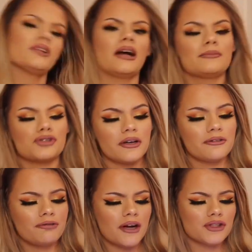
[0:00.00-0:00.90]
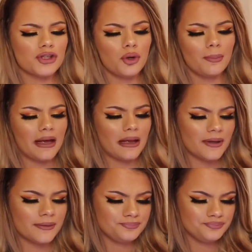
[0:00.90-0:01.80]
I'm trying to fuck too,
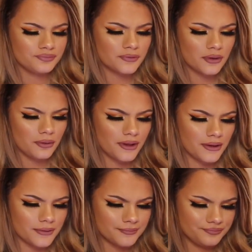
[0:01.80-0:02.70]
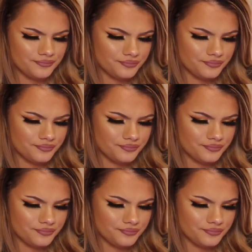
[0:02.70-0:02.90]
baby. Who are you?